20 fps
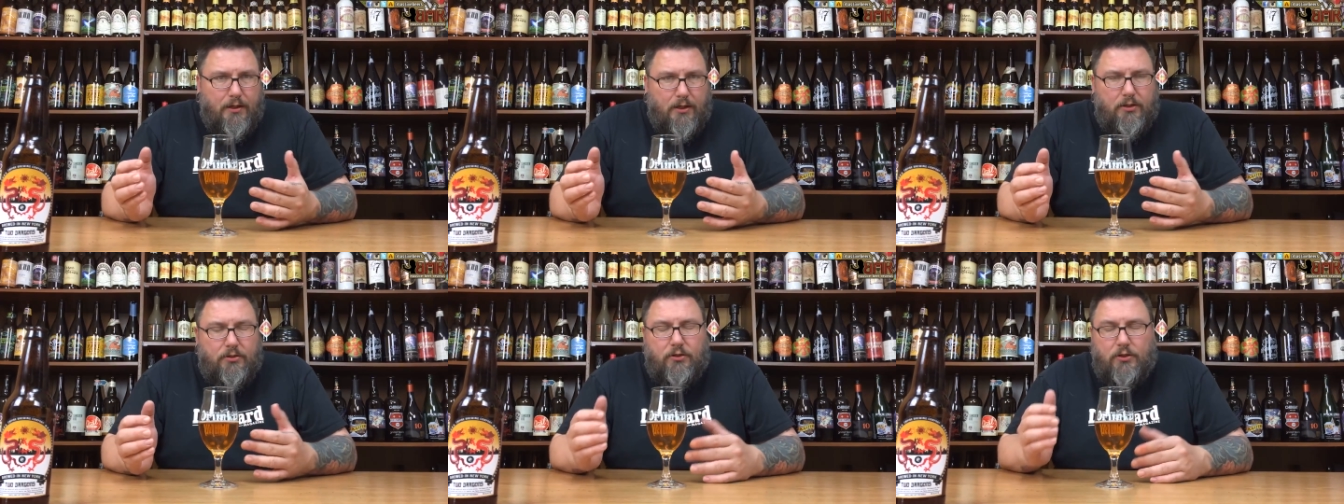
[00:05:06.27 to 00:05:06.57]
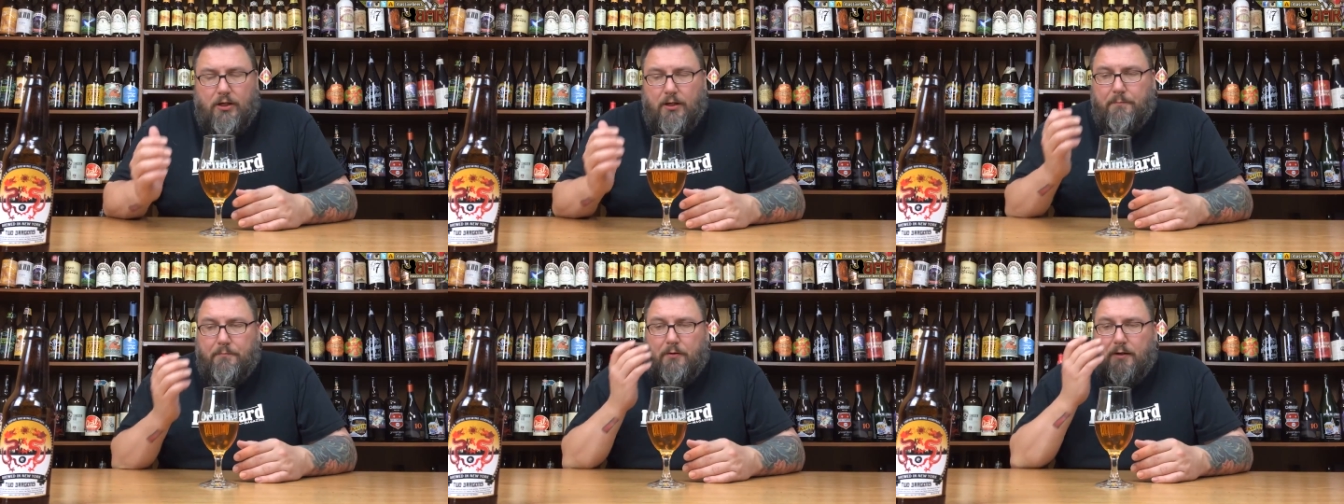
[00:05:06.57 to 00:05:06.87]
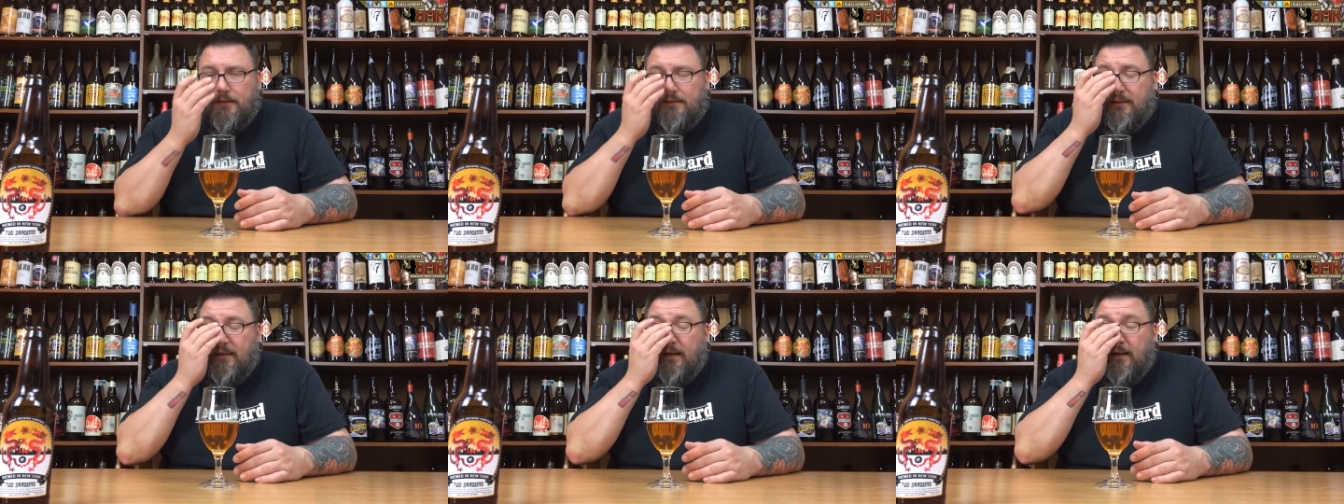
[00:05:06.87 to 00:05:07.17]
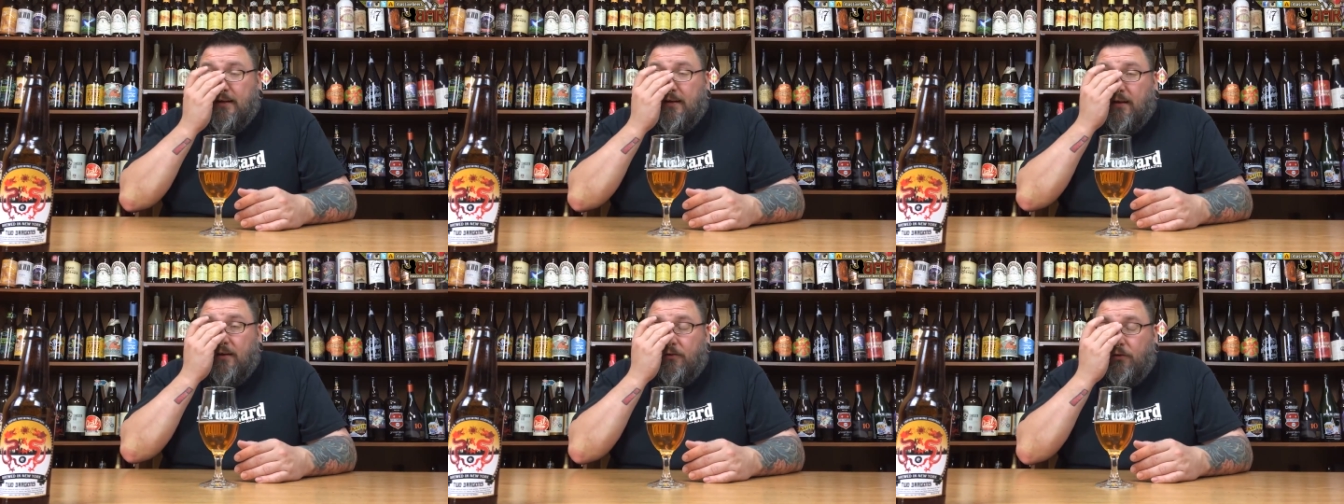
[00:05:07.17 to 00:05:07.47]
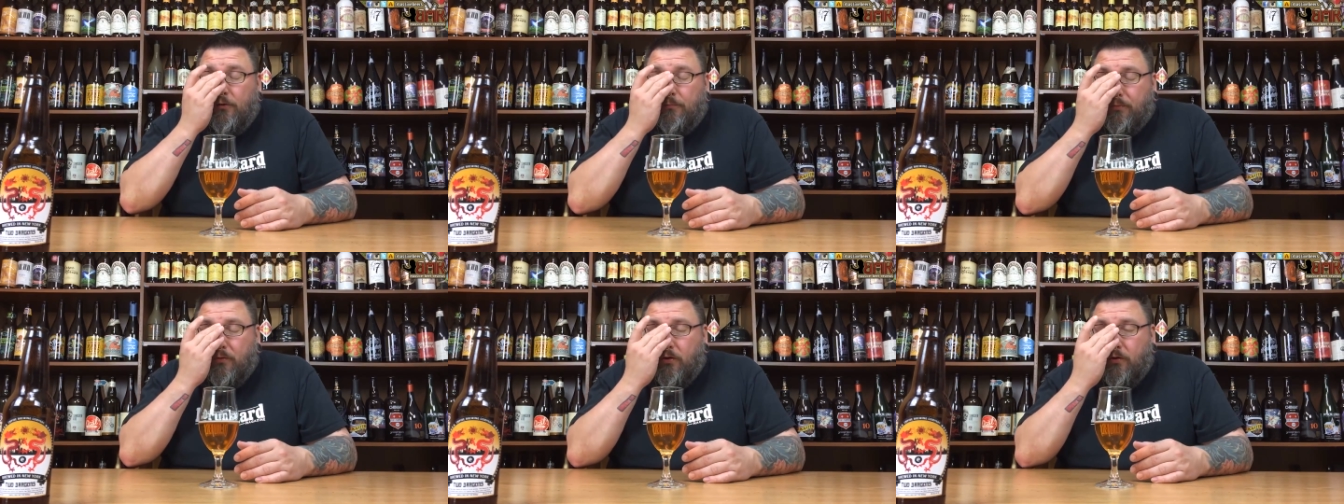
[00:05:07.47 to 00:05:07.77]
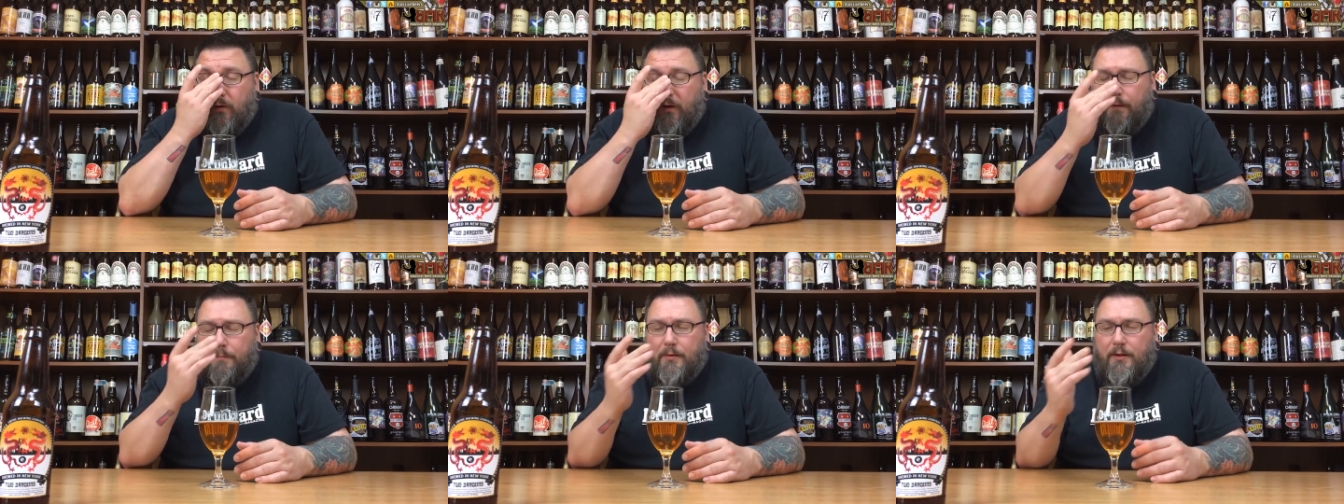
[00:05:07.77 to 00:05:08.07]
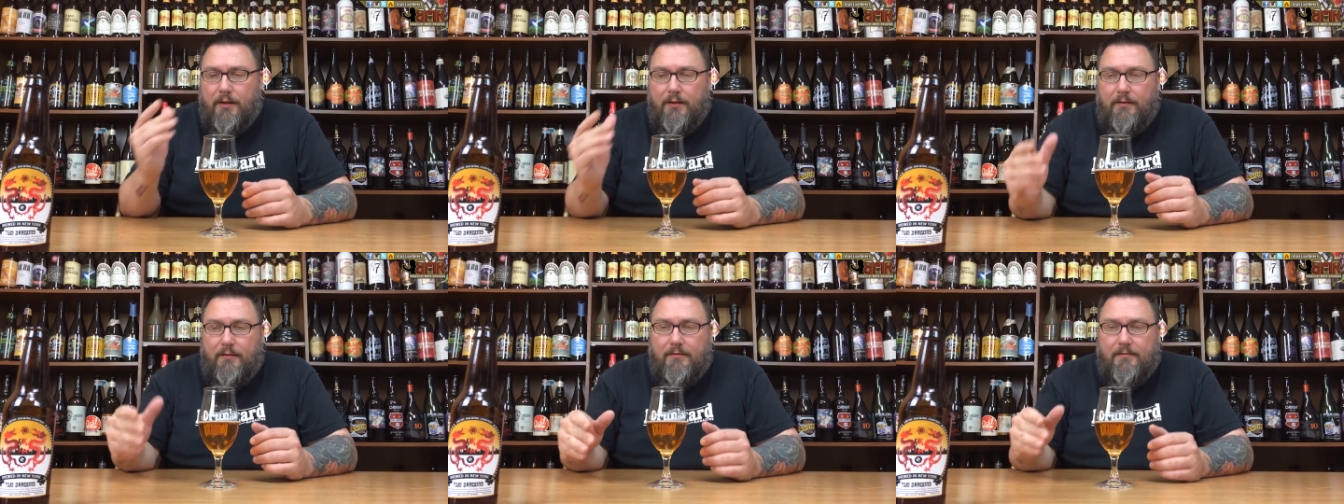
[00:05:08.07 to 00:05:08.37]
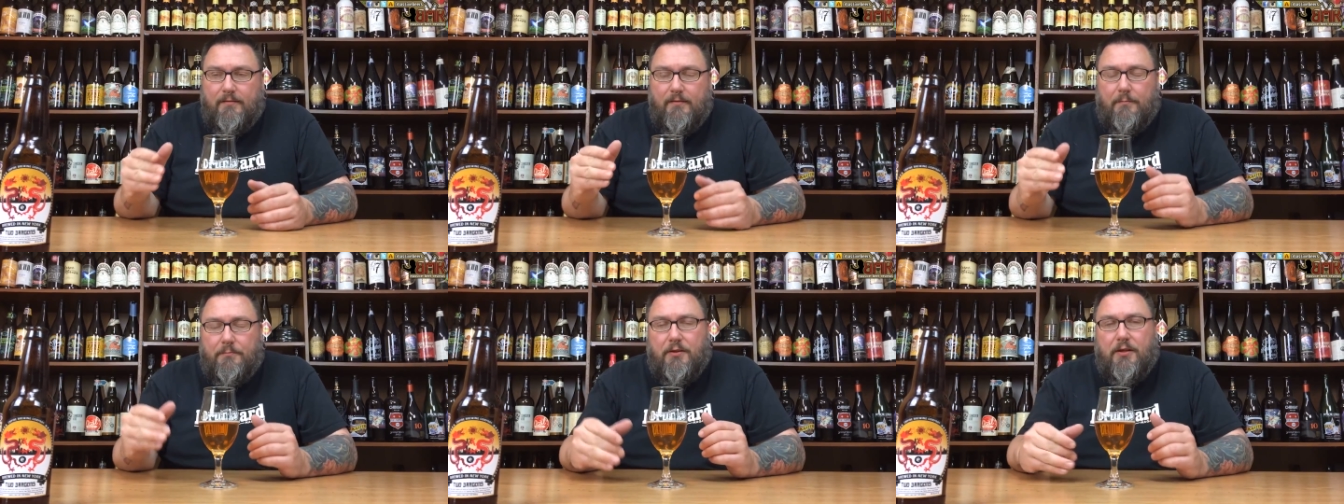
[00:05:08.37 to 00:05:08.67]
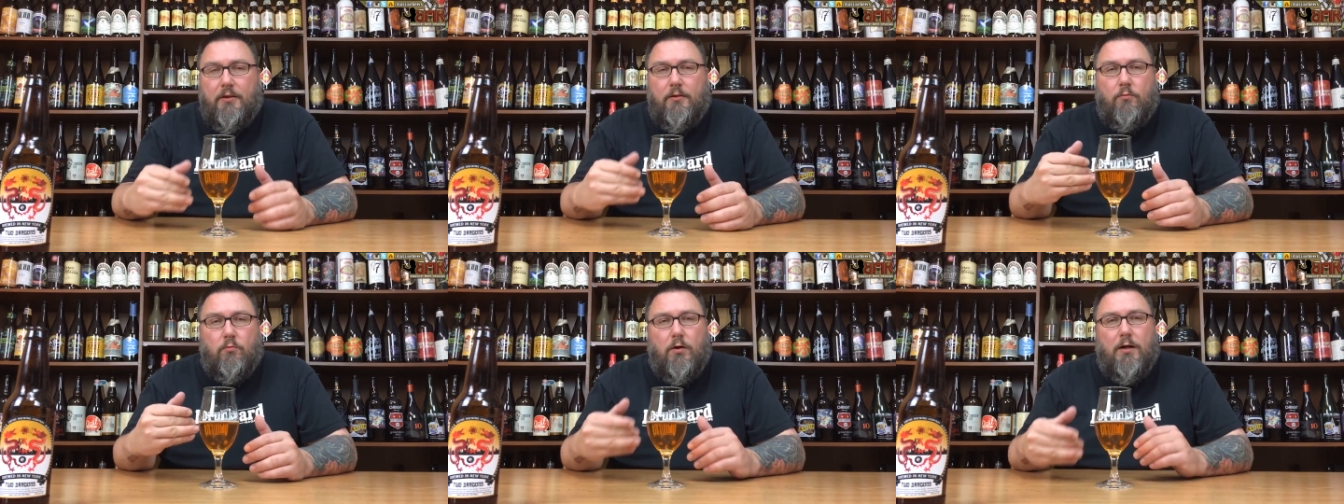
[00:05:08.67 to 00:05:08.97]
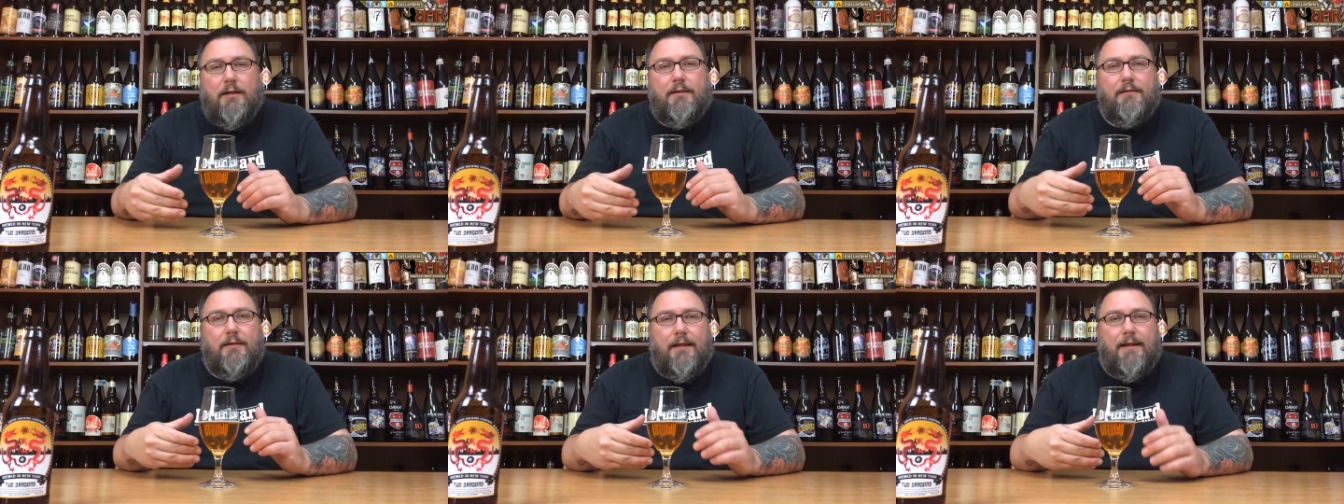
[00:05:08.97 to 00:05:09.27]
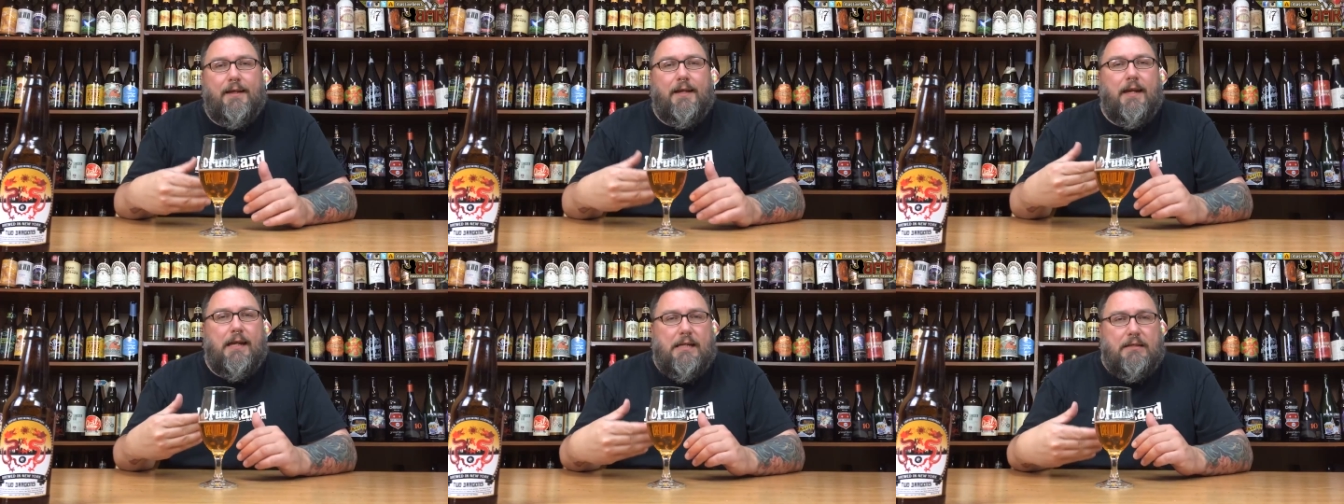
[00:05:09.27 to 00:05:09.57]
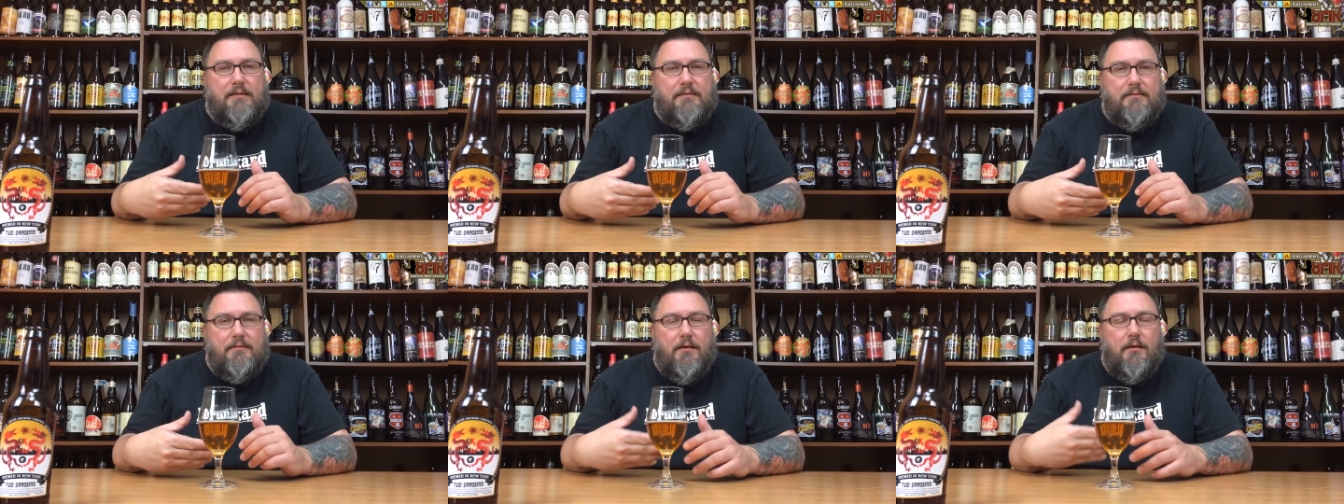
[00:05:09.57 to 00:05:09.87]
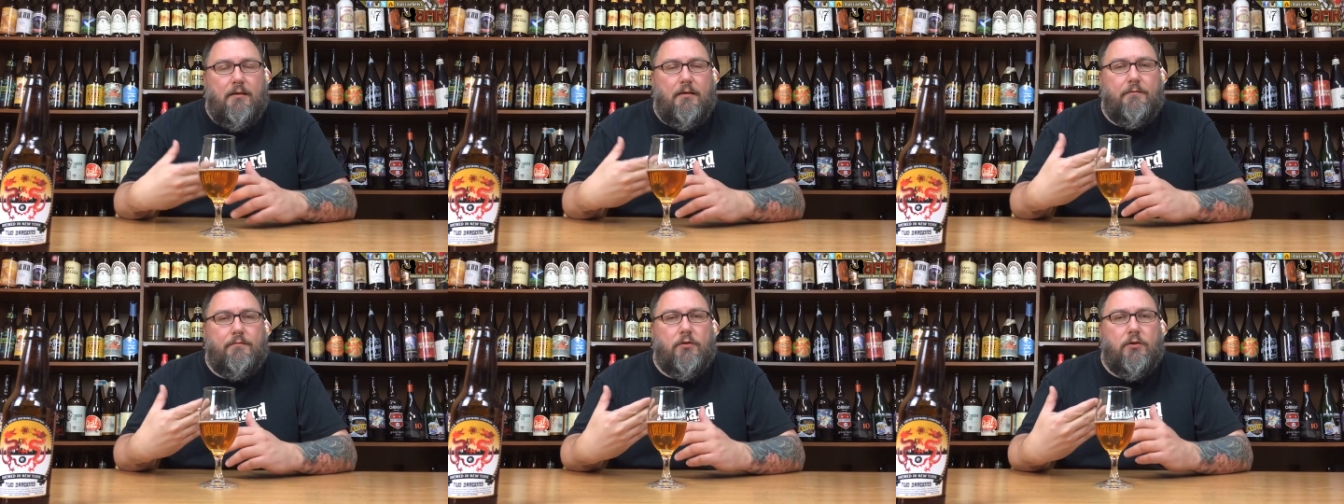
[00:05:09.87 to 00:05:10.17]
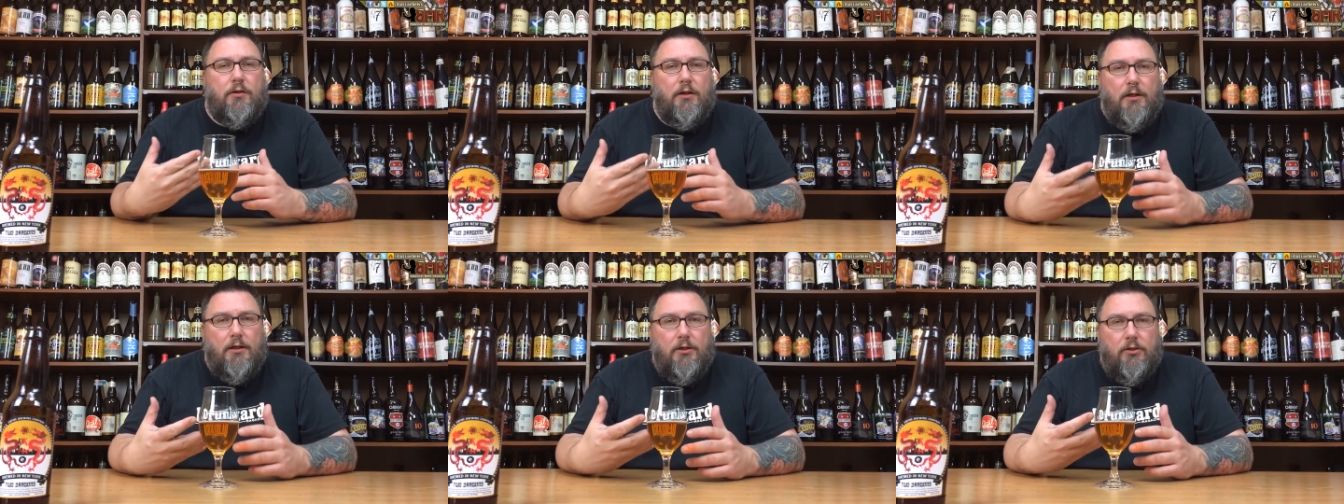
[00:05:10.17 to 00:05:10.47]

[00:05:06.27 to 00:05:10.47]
undercut pricing on a new brewery, but this is something you'd want like cases of or